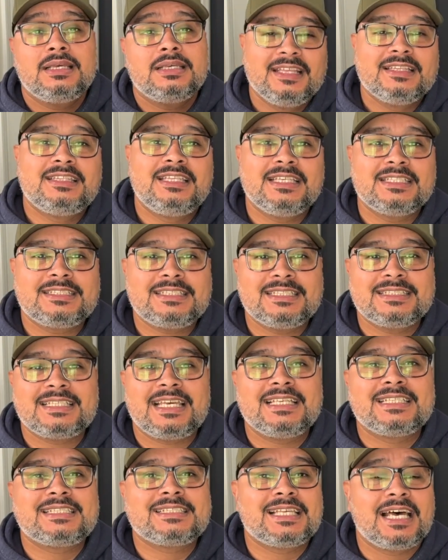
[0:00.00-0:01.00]
this is
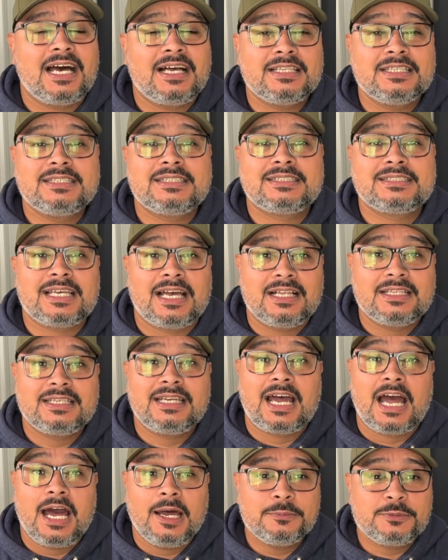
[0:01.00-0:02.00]
a solid
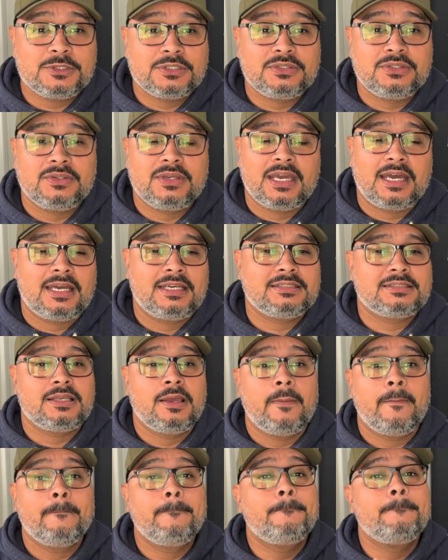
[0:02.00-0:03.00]
option, you guys.
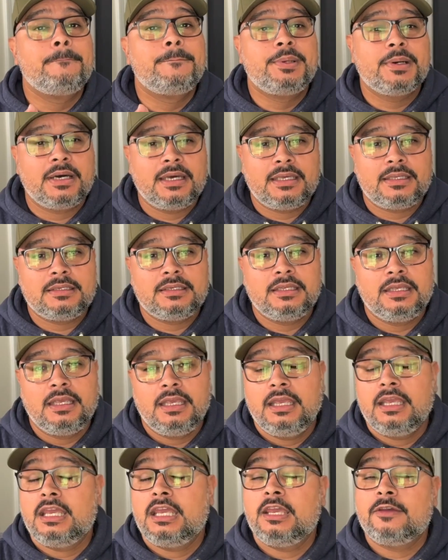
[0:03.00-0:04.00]
But
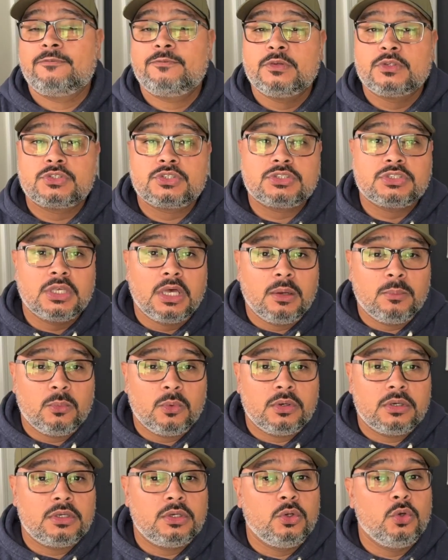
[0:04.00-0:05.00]
if you're
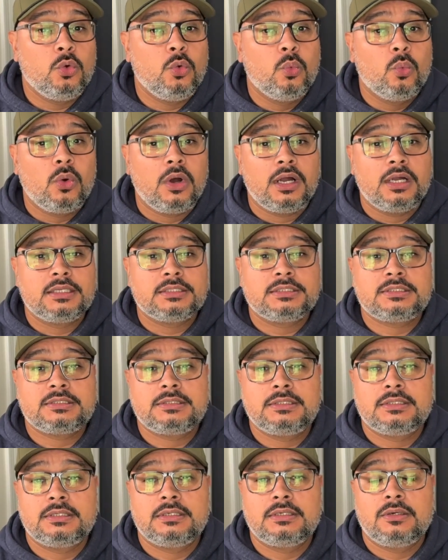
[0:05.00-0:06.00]
someone who wants
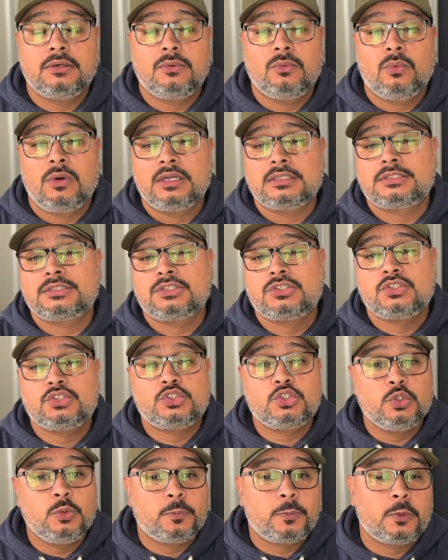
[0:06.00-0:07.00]
a
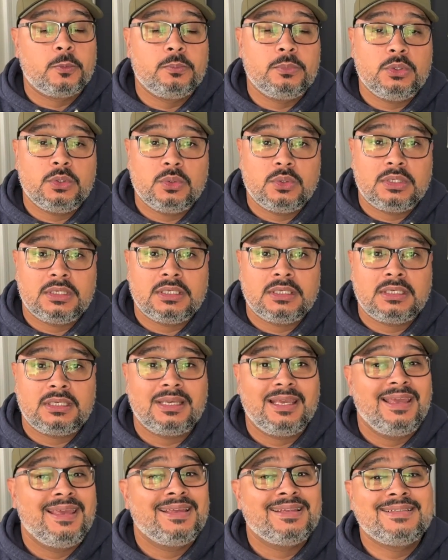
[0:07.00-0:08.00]
super muted,
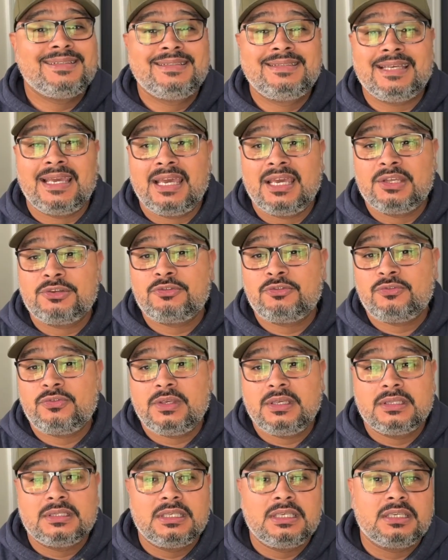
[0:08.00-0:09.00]
dead
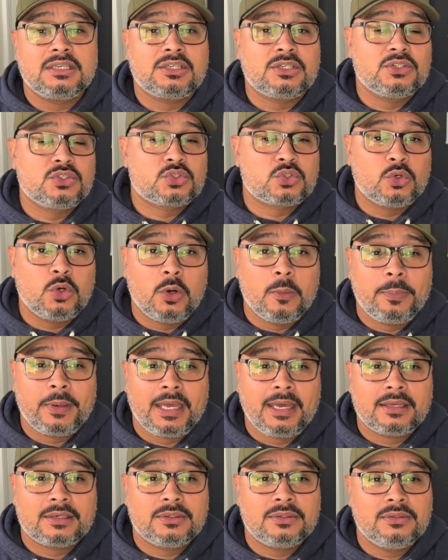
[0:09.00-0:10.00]
feeling control
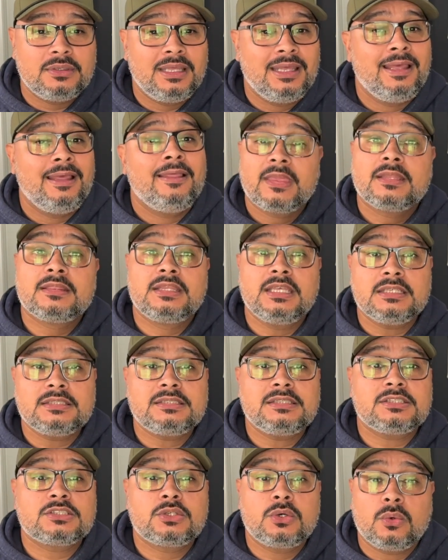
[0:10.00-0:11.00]
paddle,
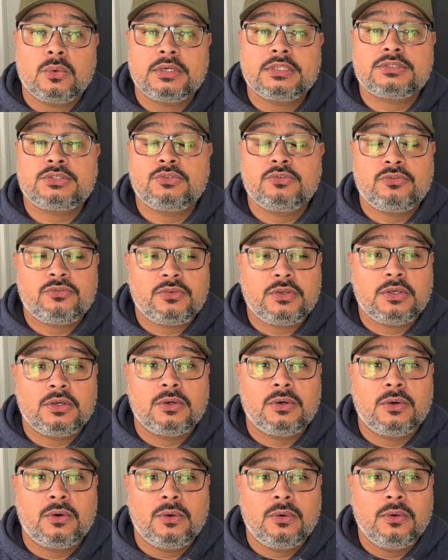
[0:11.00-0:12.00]
this is going to
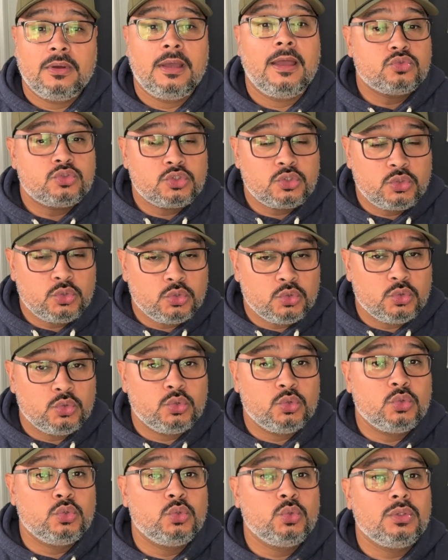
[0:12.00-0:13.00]
feel
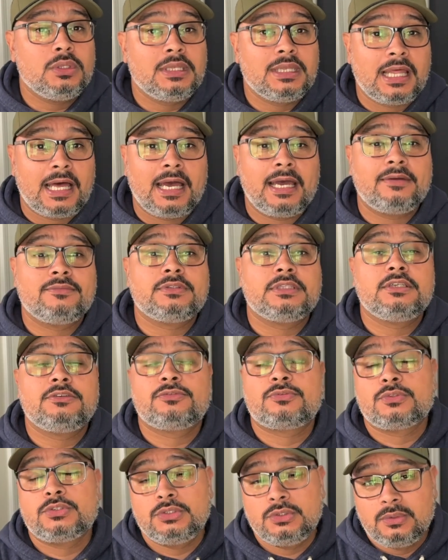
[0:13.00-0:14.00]
too lively
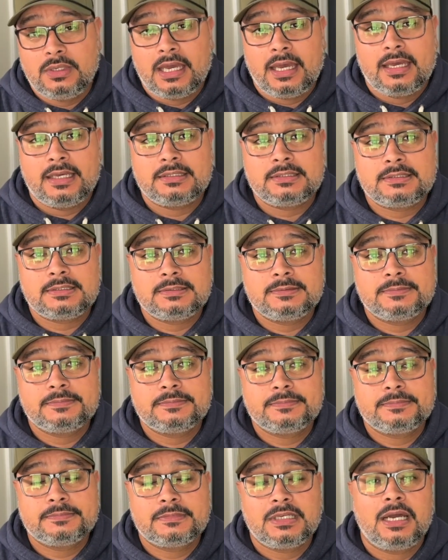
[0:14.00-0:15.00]
for you guys.
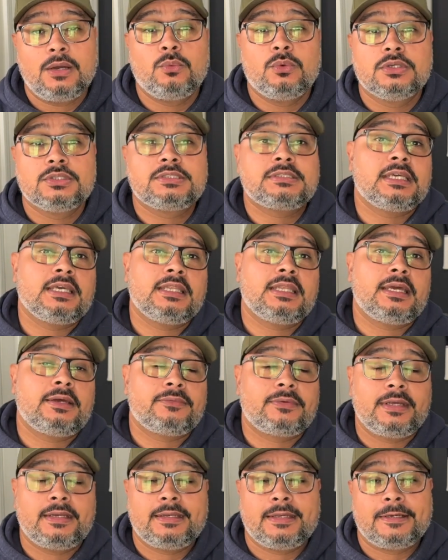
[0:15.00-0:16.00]
I will say that
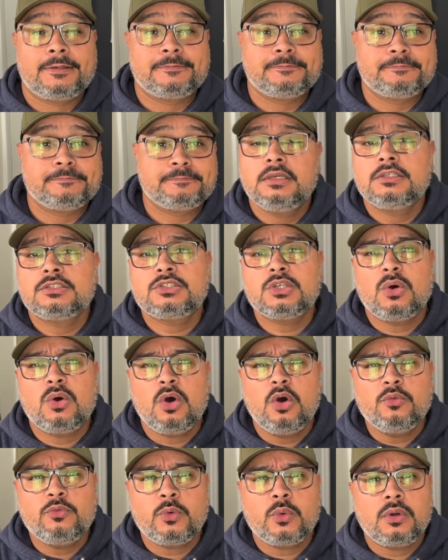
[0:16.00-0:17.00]
right now. So
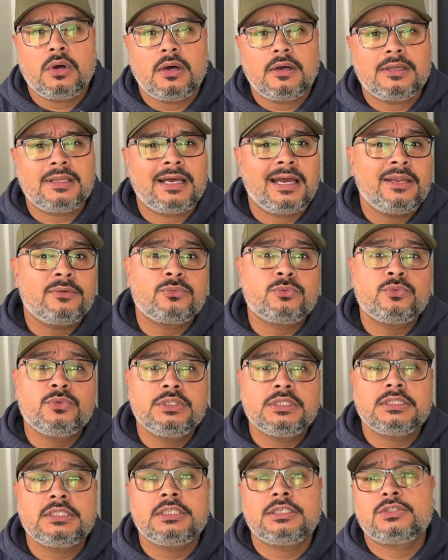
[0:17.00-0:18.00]
overall, I
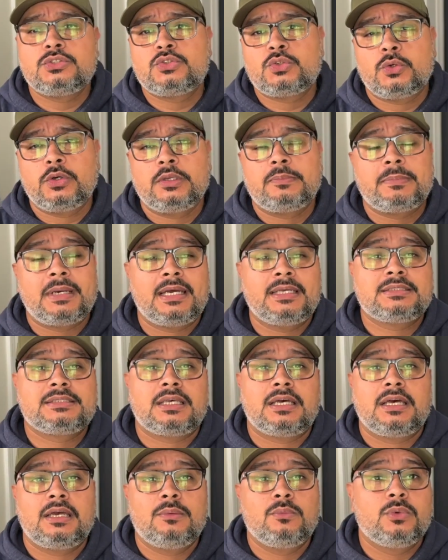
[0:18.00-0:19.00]
really enjoyed my
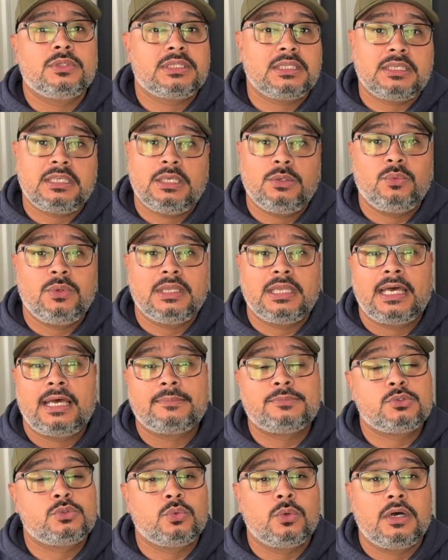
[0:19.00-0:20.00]
time with the
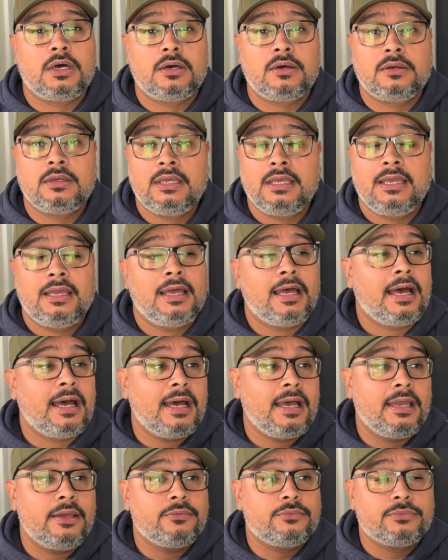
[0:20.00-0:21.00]
KiwiLabs Dwell.
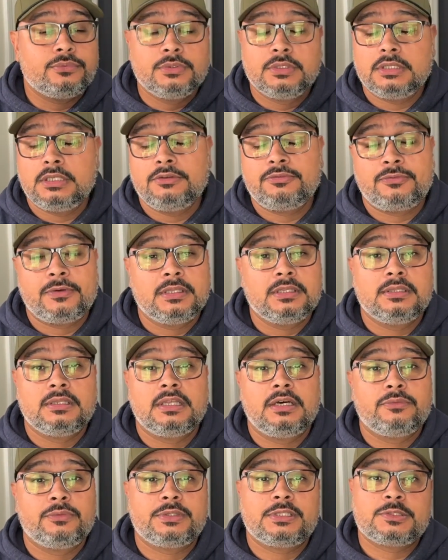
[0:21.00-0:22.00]
I really fell in
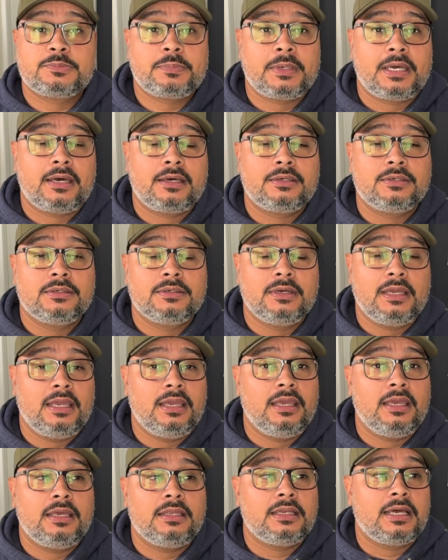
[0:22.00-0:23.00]
love with this paddle, and